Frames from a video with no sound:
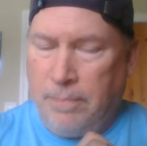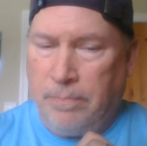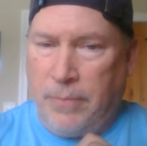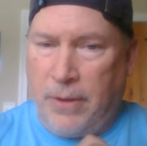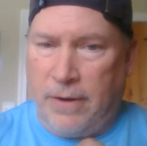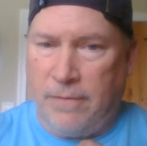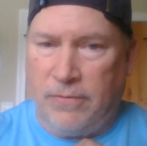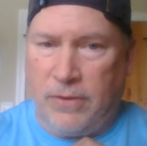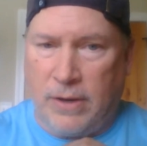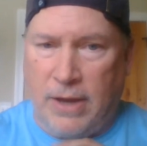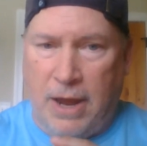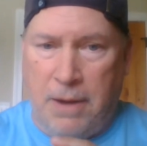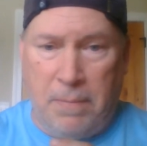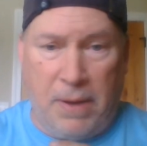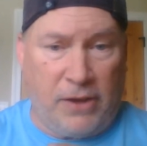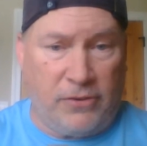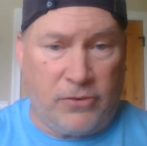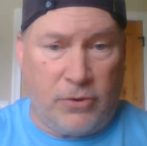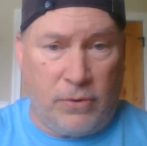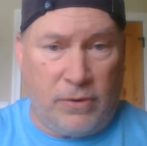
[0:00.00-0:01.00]
But if the game
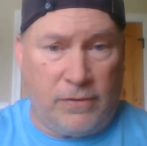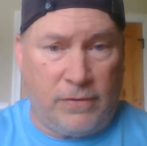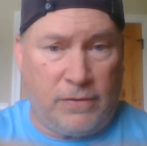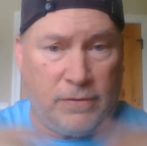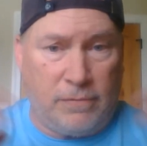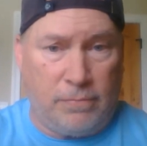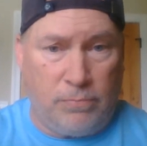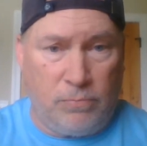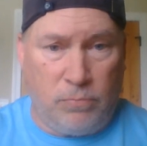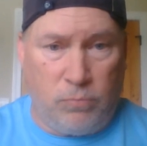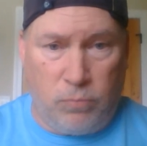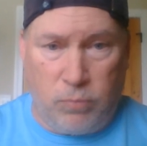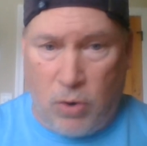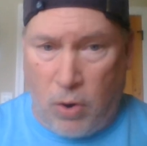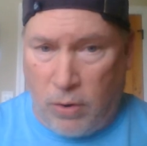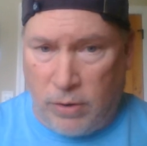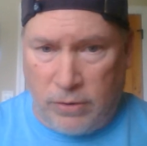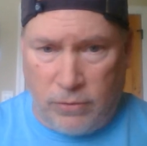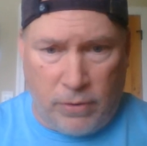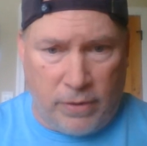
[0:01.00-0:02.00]
master has
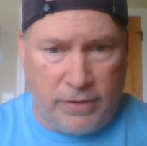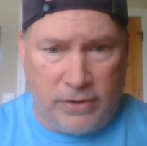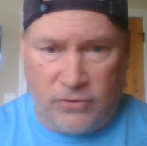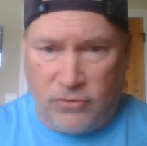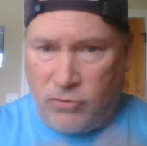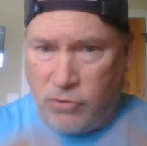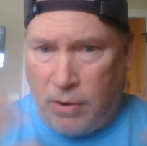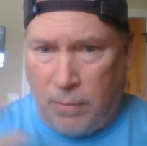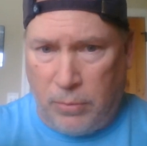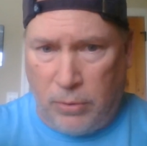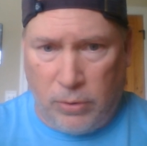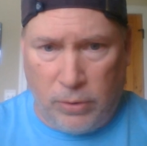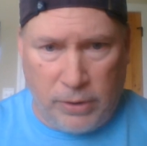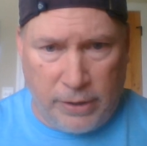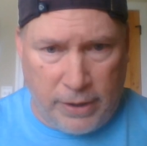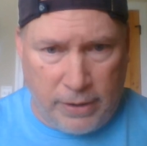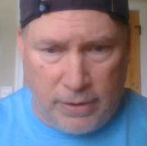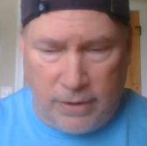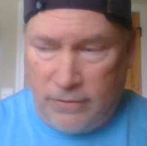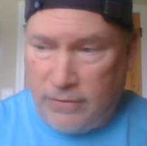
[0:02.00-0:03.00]
gone to all this trouble
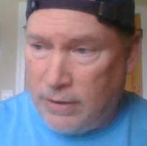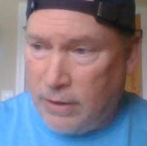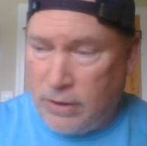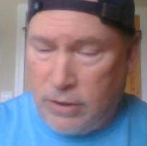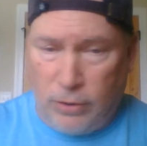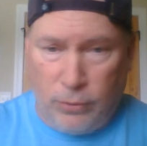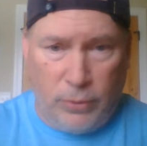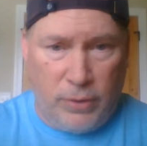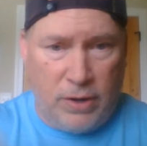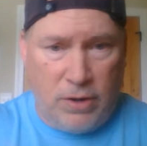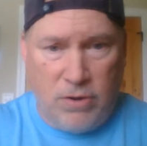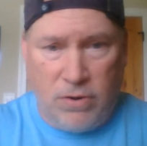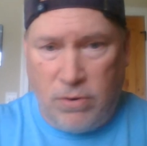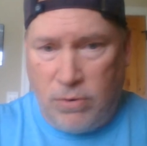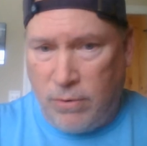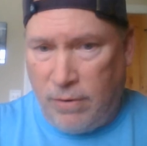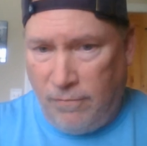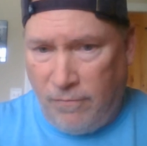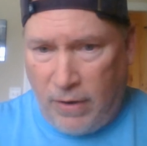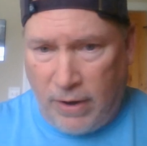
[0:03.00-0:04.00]
and has included
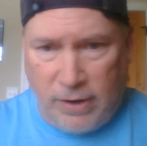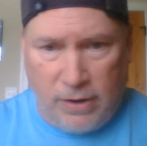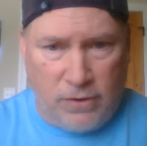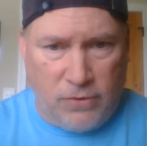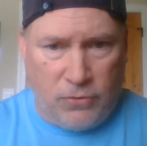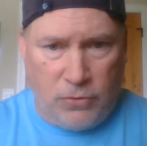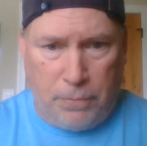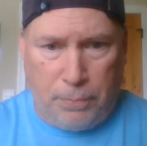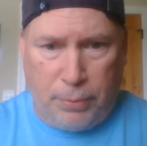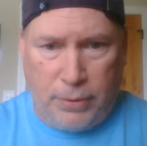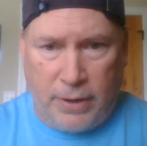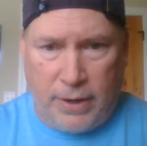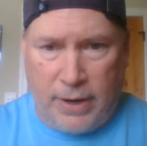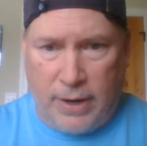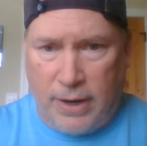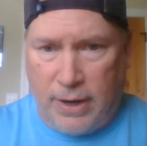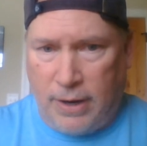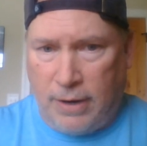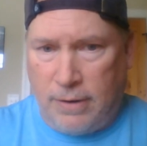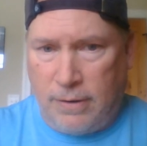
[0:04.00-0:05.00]
you, invited you to
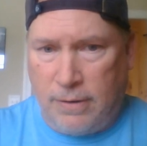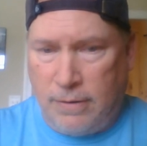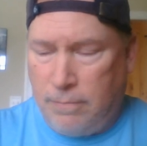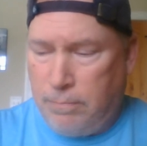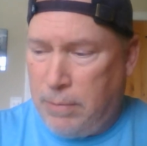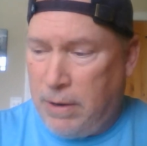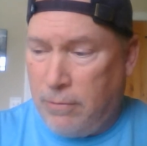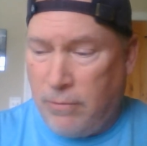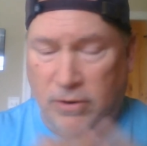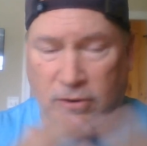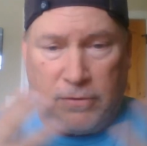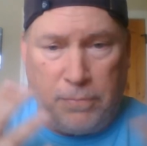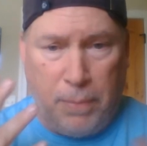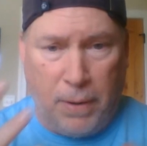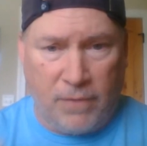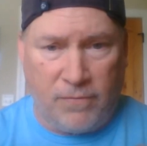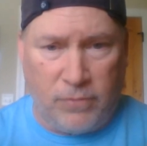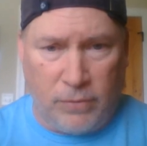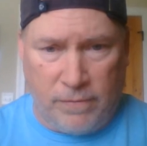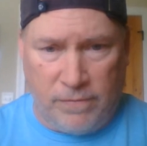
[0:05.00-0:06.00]
play, and be
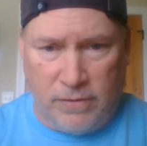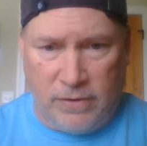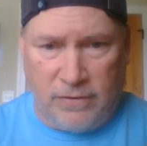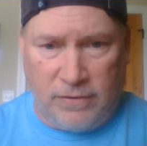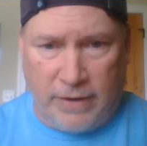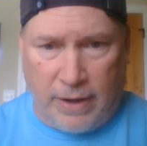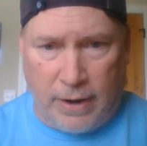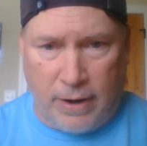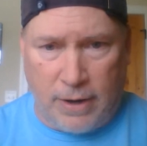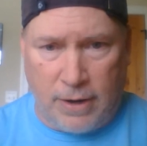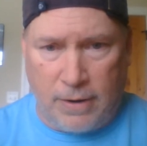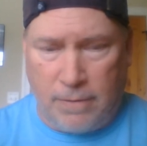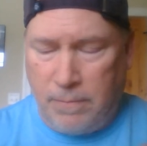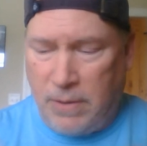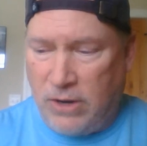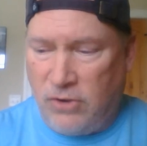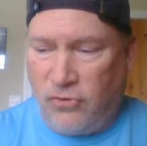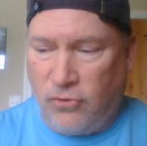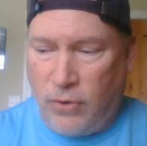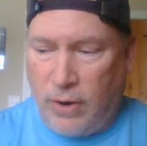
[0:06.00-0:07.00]
respectful of the setting
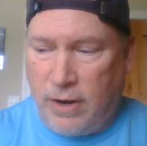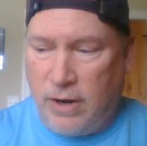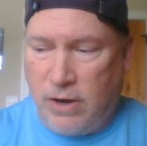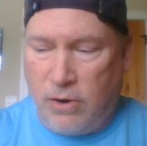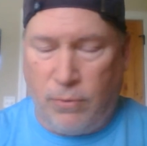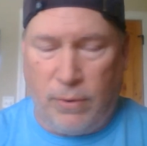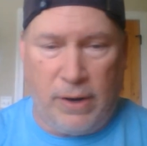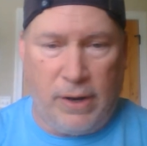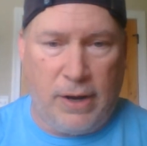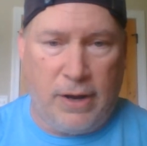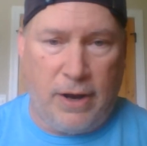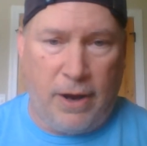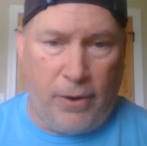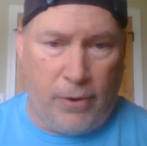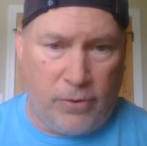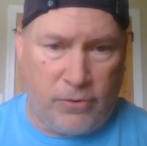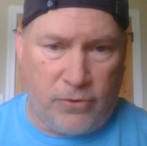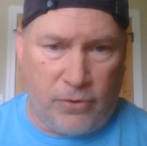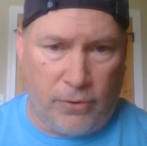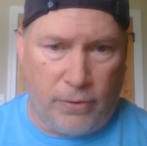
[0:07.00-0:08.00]
and try to create a
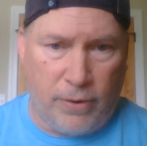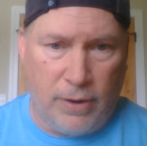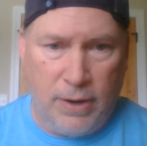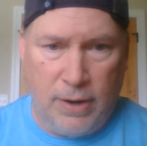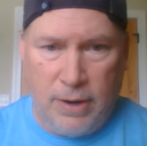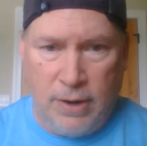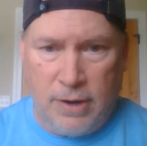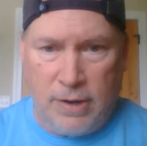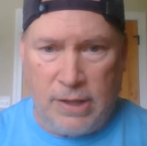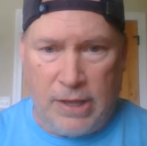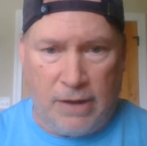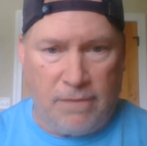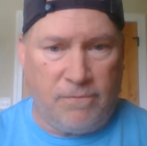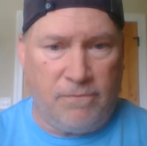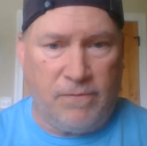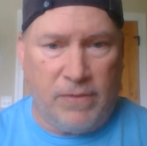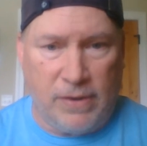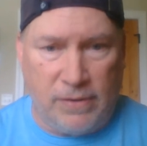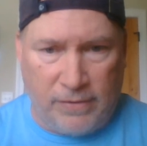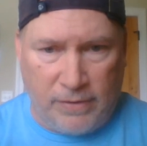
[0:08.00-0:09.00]
character that
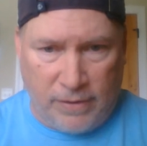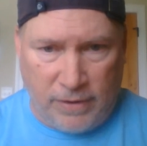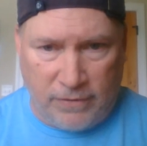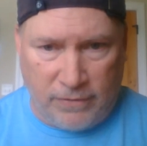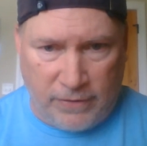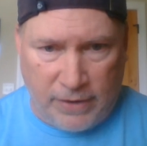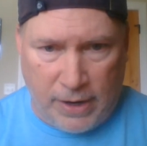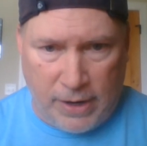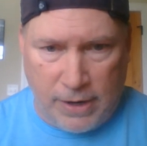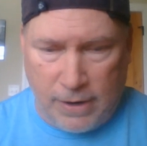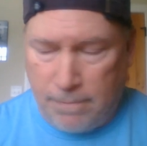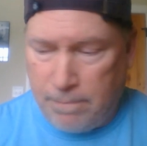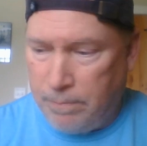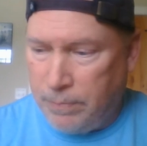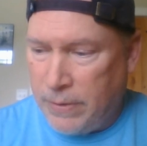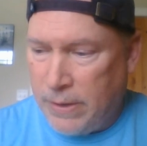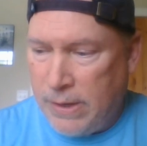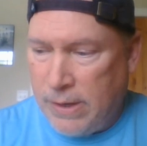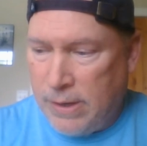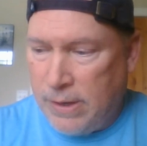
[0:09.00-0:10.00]
fits in the setting,
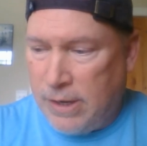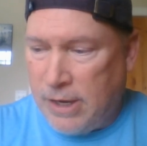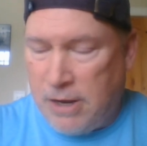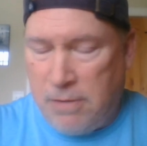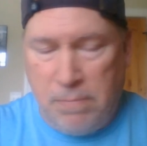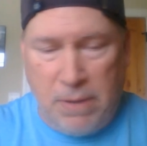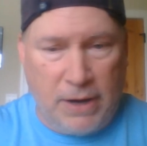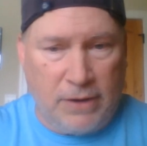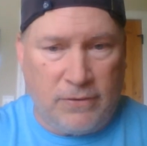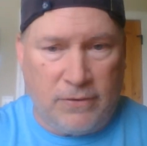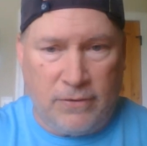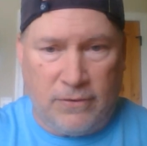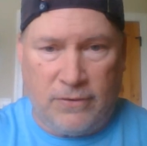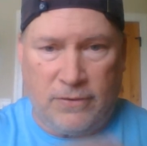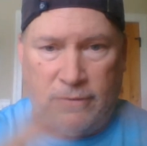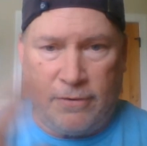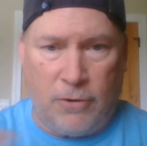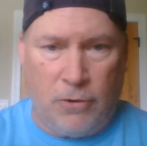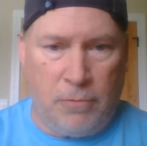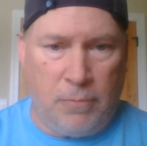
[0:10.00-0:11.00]
it makes it
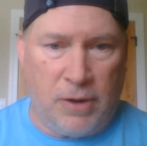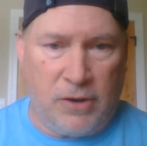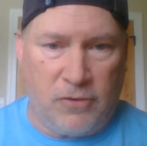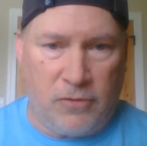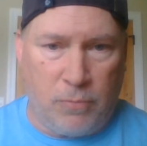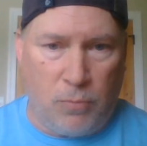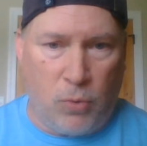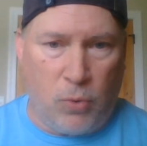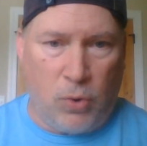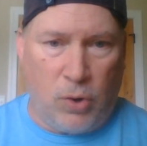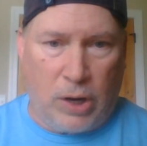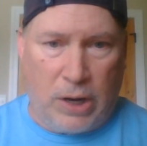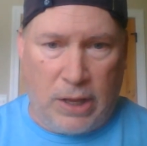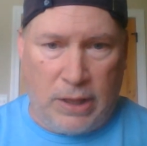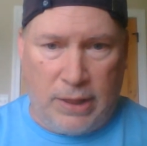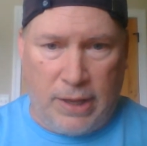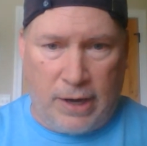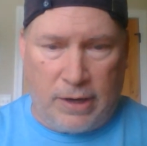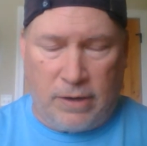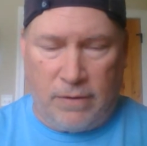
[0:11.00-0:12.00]
so much more
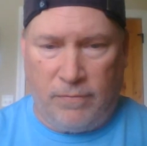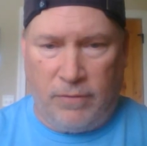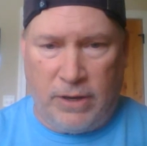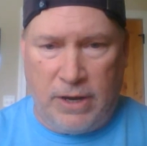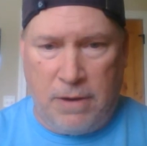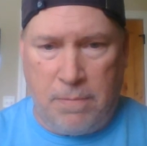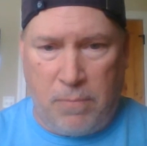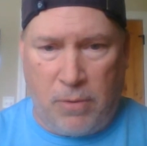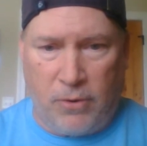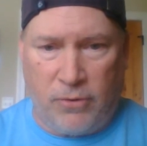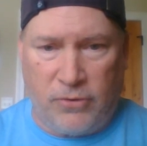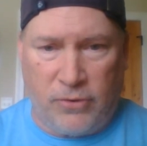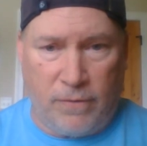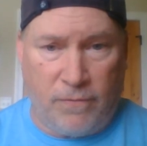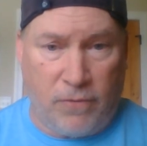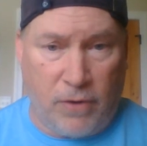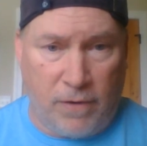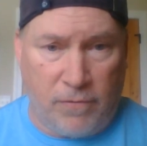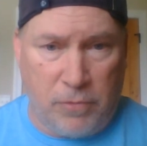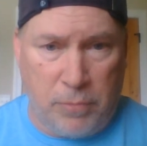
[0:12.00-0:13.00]
collectively immersive
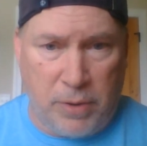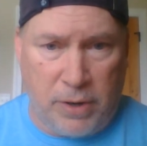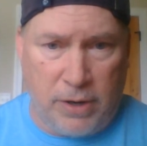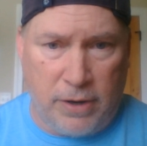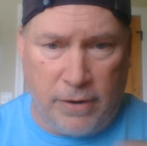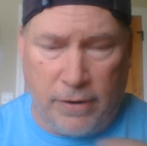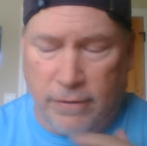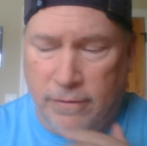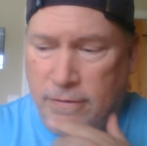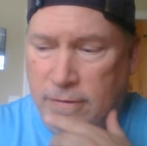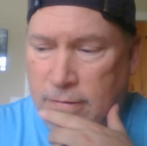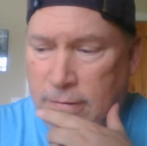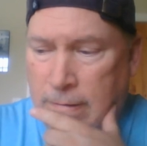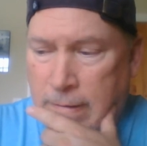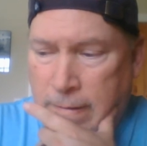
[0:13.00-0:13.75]
for everybody else.